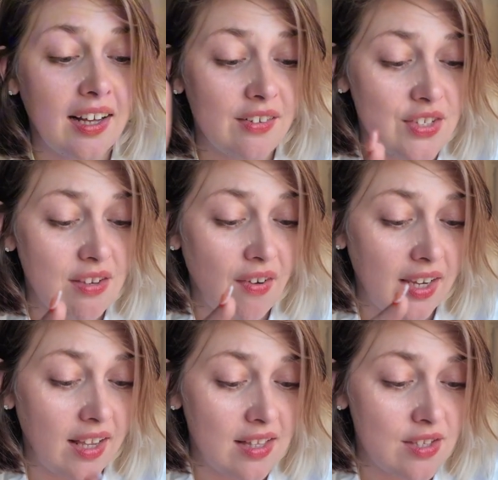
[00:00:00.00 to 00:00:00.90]
I'll see if I
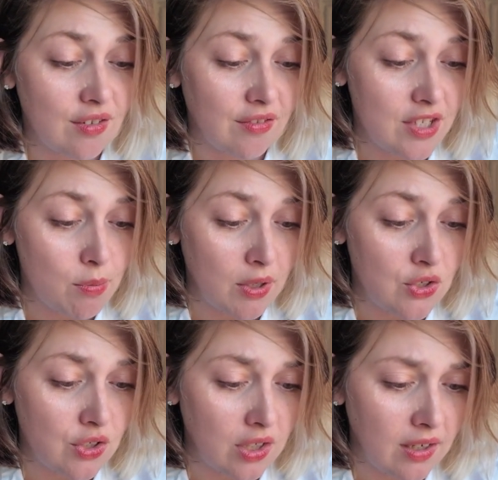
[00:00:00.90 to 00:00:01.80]
can insert this
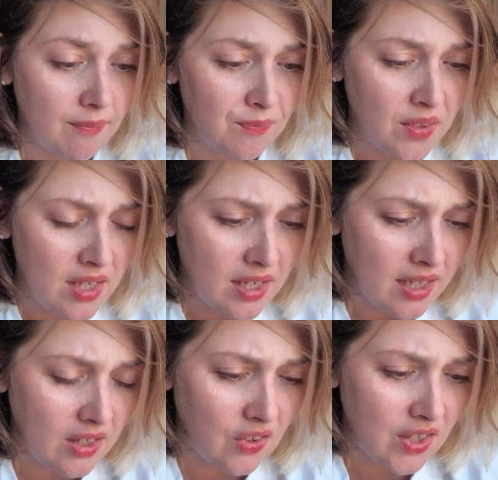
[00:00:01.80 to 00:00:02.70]
picture.
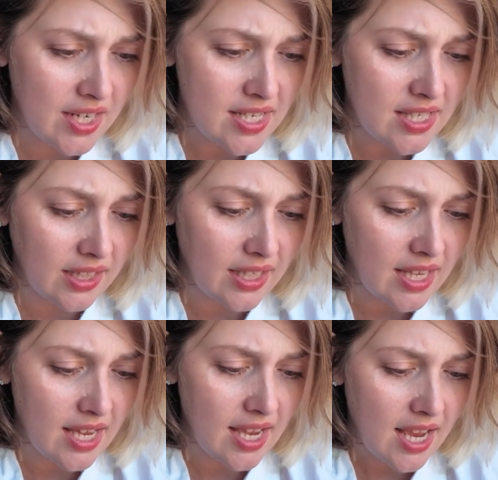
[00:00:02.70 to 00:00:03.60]

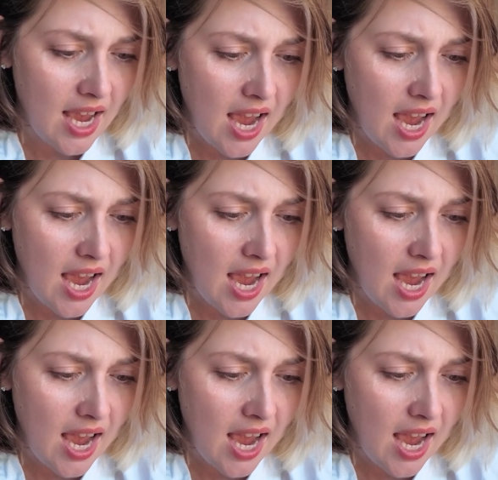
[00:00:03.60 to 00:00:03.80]
Honestly,